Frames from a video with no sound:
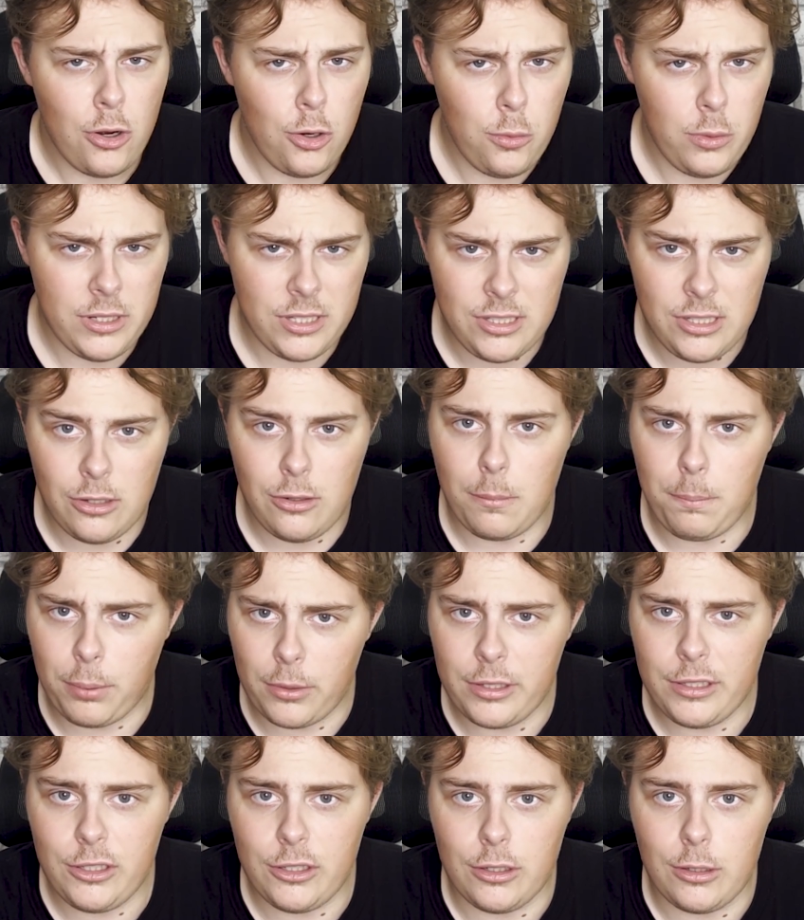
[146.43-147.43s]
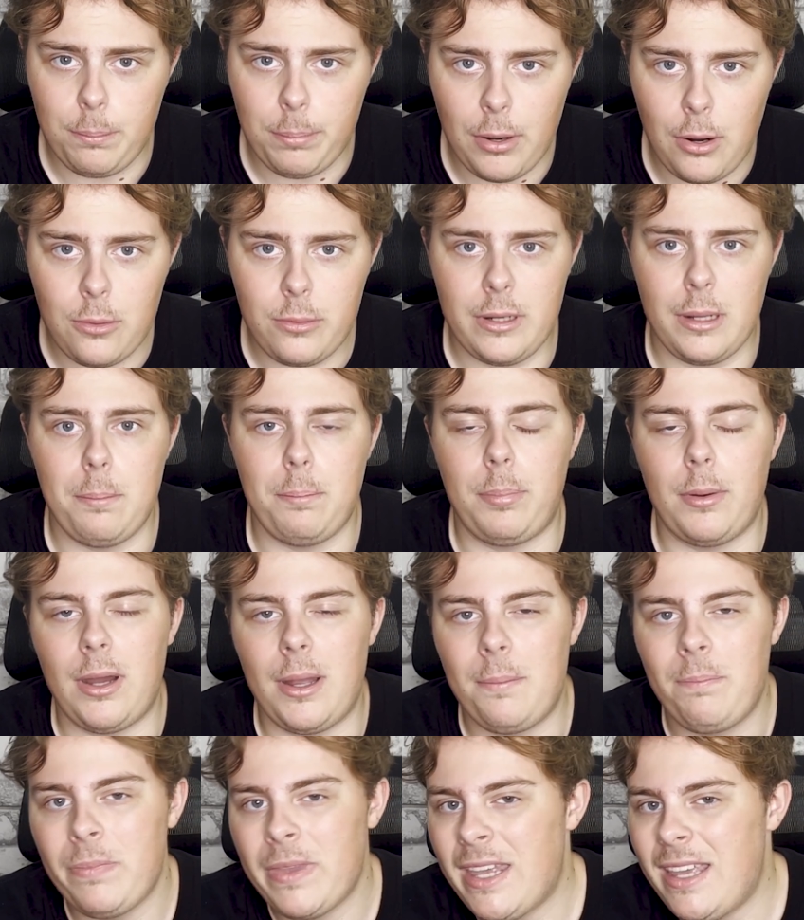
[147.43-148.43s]
who is still a pretty good opponent,
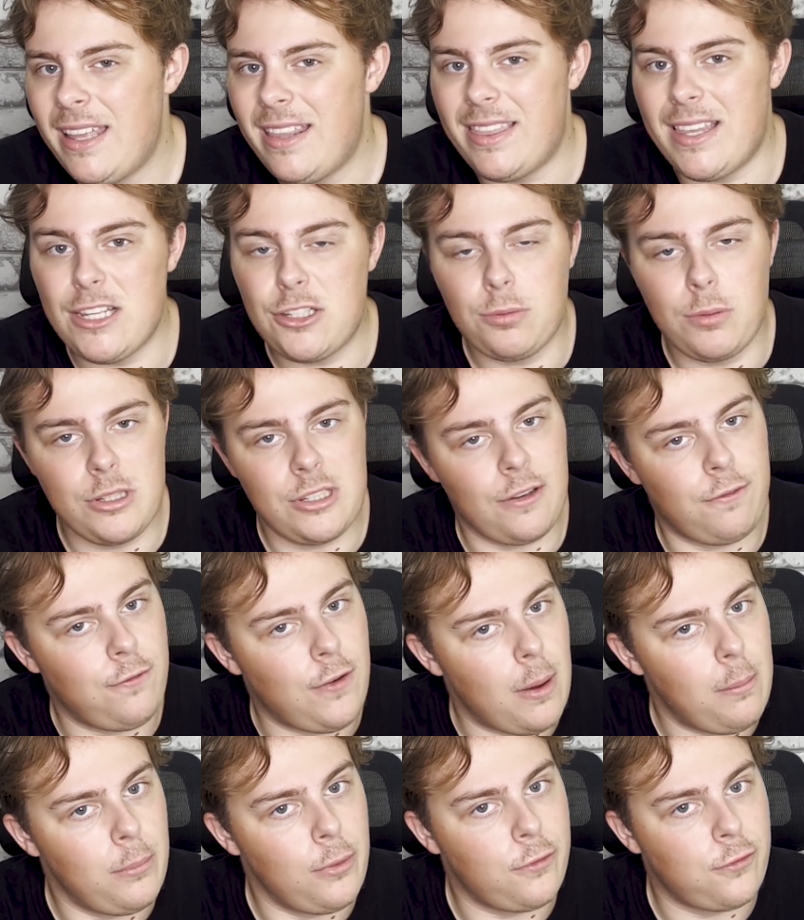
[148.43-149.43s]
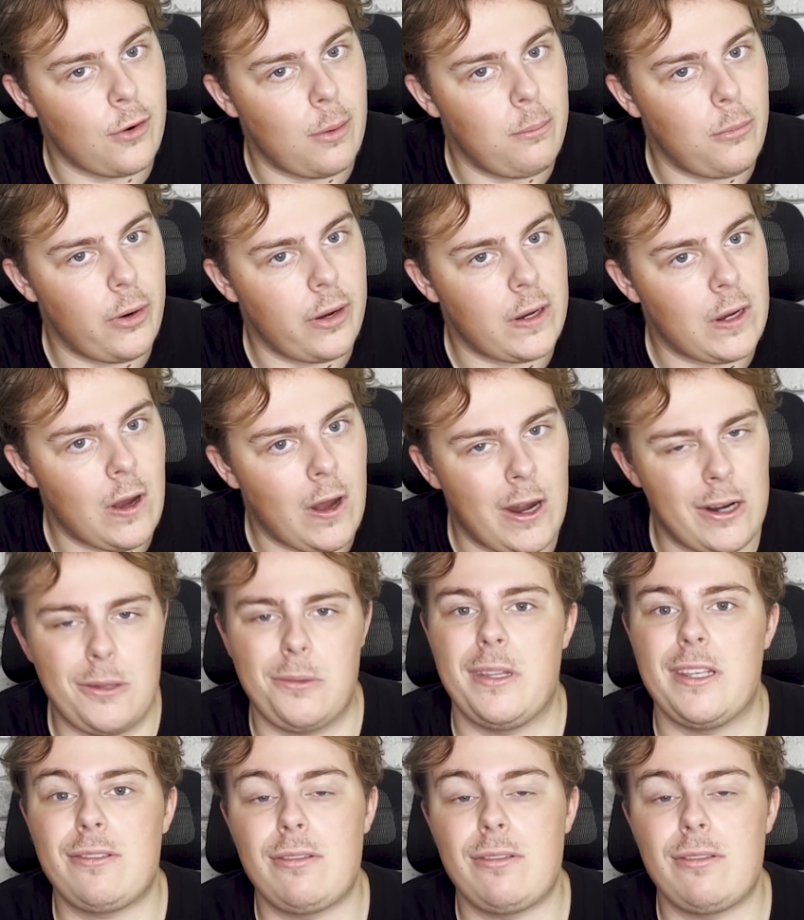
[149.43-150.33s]
but this was a fumble from Moicano.